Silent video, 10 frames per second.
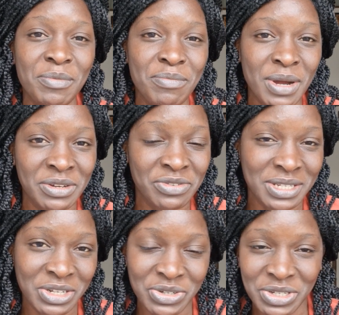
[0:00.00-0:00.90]

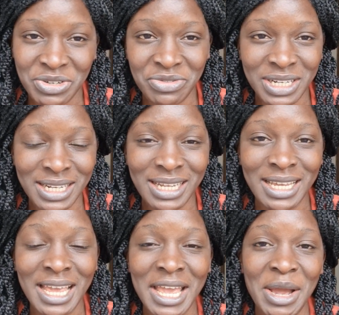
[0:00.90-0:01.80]
manifestation differently,
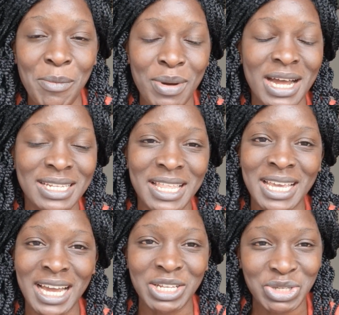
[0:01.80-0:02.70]
but there
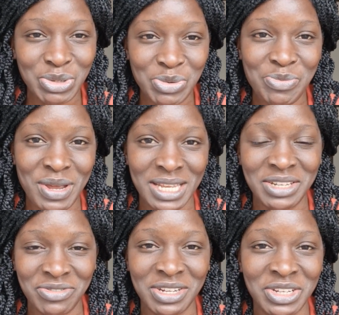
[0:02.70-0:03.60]
are two main
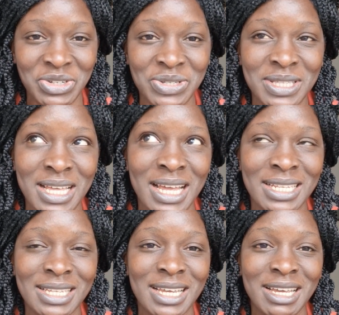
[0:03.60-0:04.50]
definitions
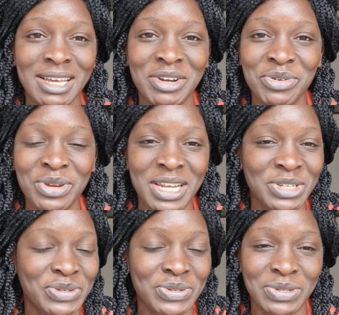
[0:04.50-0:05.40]
that really
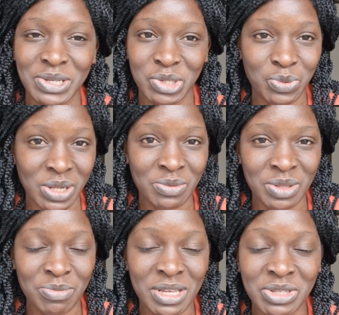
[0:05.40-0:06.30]
just sit well with
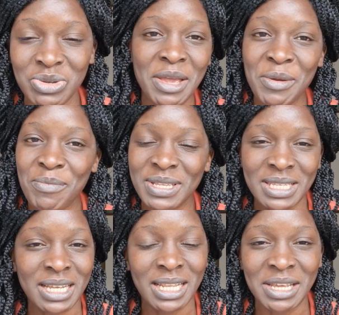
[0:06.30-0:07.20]
me. So
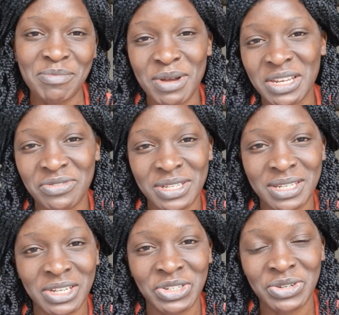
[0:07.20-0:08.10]
basically,
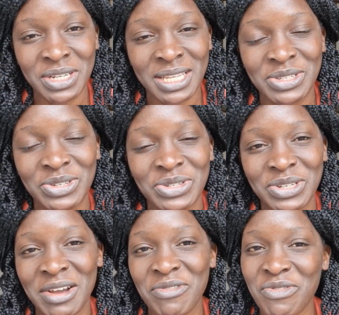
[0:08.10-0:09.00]
manifestation is just
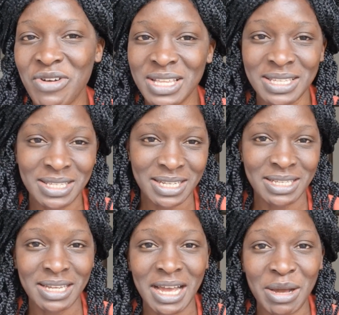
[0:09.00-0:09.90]
a fancy
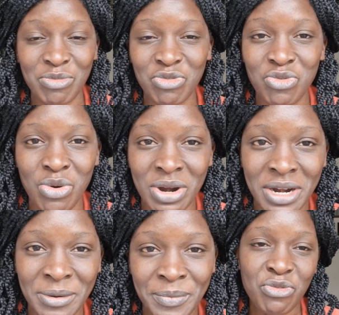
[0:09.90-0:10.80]
term
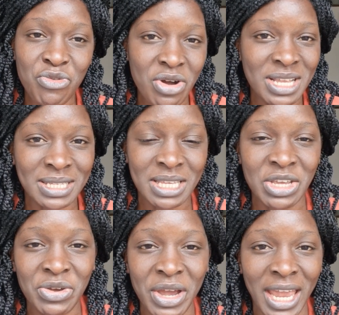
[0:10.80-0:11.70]
for focusing
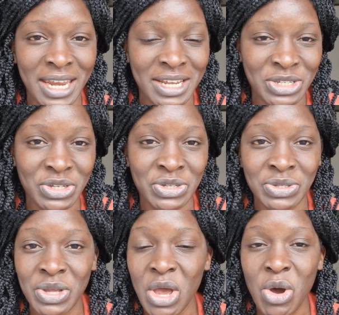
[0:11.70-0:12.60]
your
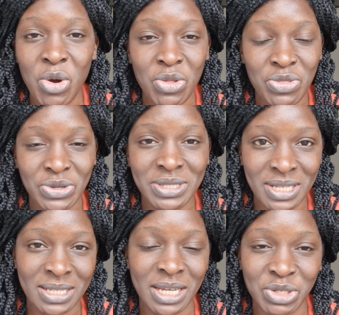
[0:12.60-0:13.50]
energies on those
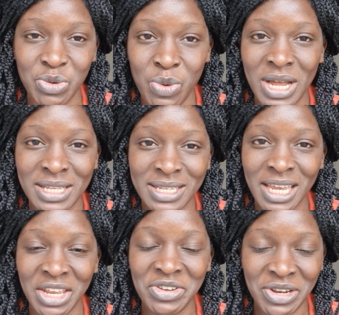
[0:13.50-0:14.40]
things that you want
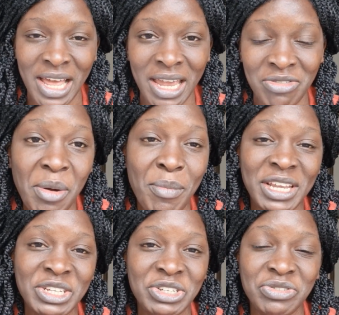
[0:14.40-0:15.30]
in your life by
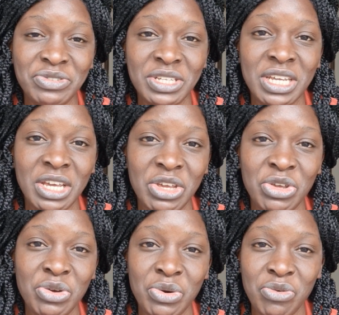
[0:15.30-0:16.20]
shifting
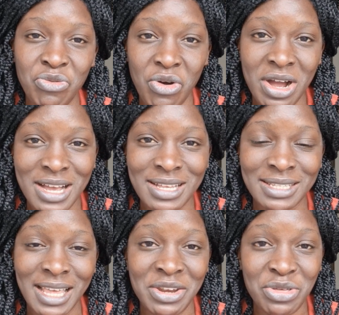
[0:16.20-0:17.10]
your
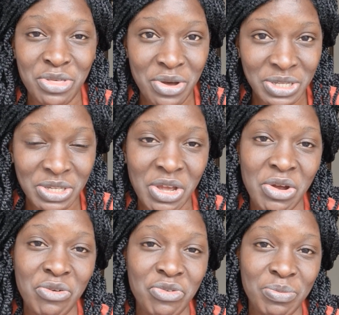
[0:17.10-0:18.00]
focus and thoughts
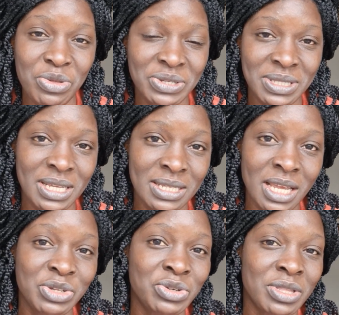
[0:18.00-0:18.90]
from those things
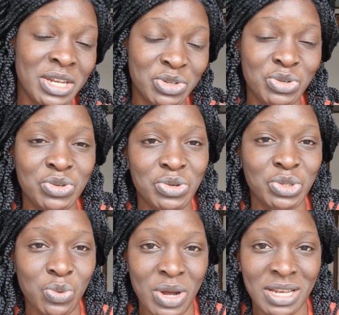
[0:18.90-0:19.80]
that you do not
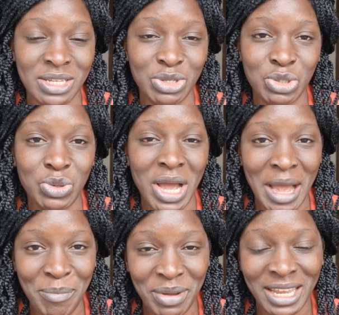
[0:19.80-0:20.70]
want to
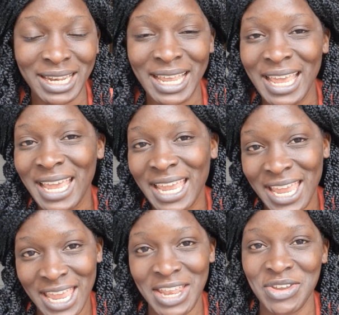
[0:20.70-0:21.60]
happen
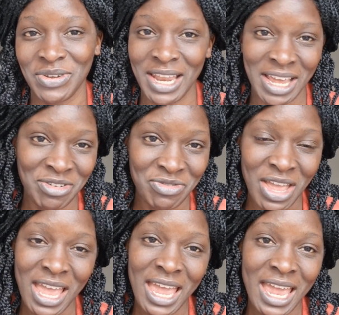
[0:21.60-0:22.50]
in your life.
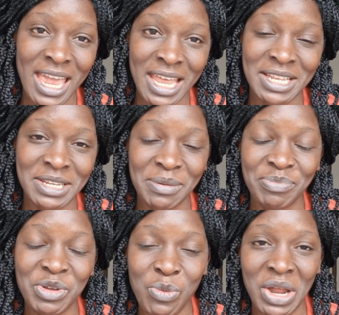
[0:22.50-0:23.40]
And
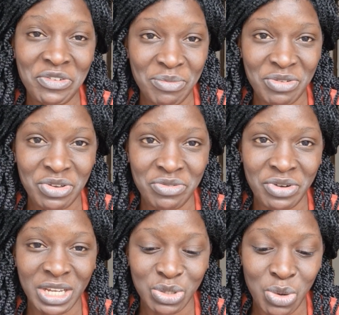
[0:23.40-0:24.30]
one of my
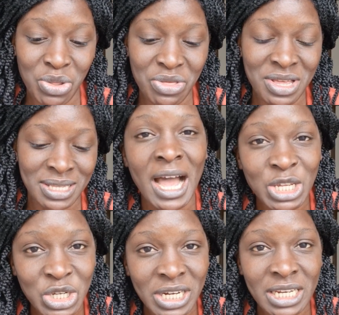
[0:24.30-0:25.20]
favorite authors,
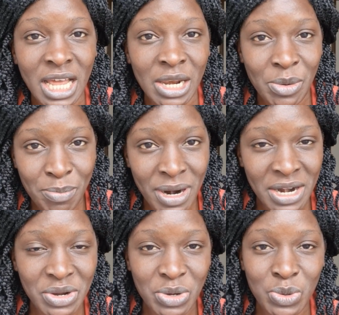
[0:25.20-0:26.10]
Angelina
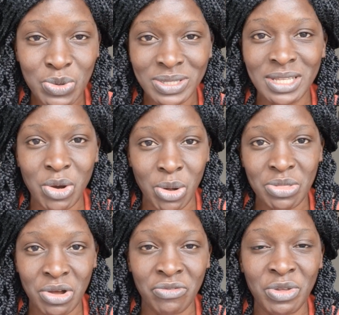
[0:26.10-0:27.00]
Lombardo, who's the
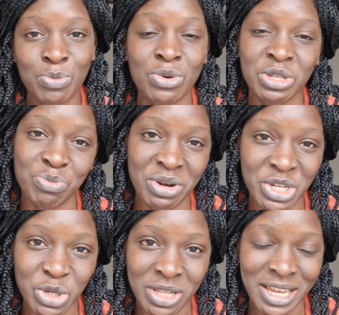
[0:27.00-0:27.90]
author of the book
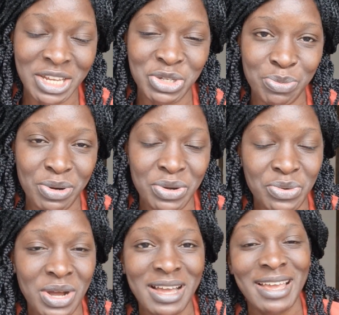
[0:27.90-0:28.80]
Spiritual
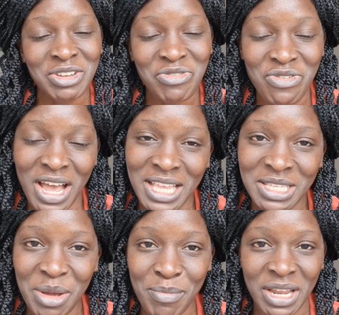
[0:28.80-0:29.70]
Entrepreneur, defines
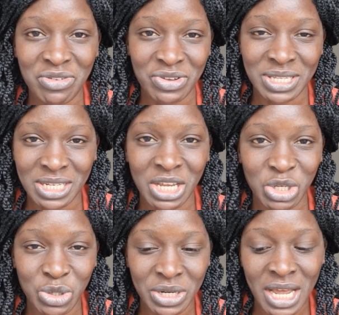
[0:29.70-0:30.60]

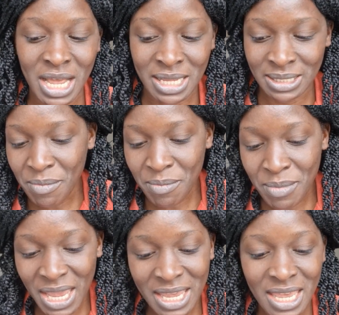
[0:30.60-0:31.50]
manifestation as
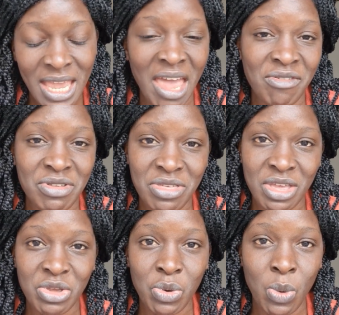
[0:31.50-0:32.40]
making
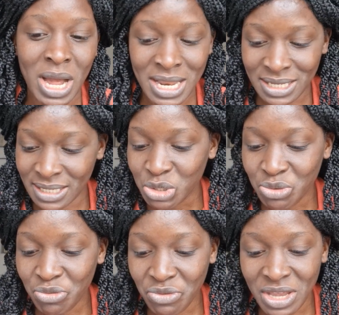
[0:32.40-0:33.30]
everything you want to
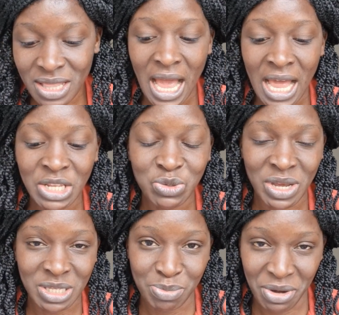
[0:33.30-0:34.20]
feel and to
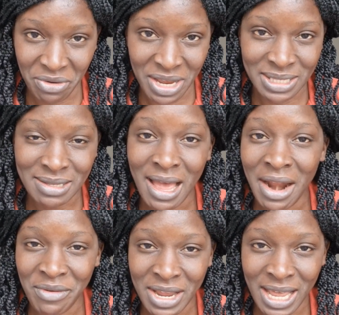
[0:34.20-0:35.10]
experience a
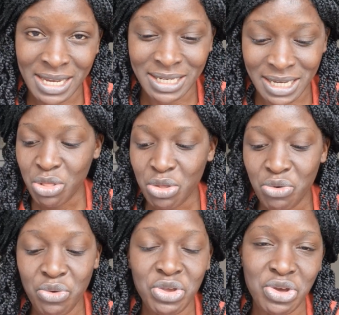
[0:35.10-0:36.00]
reality
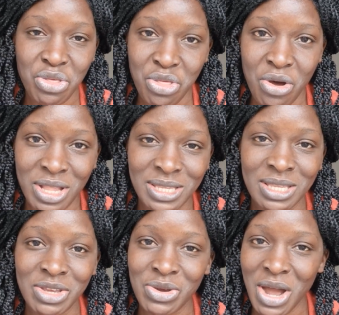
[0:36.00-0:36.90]
through your thoughts,
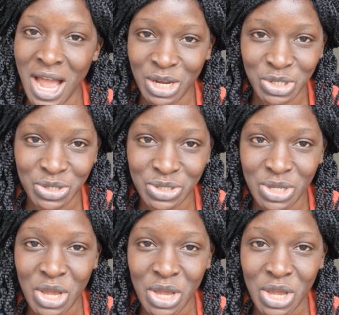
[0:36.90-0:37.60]
your actions,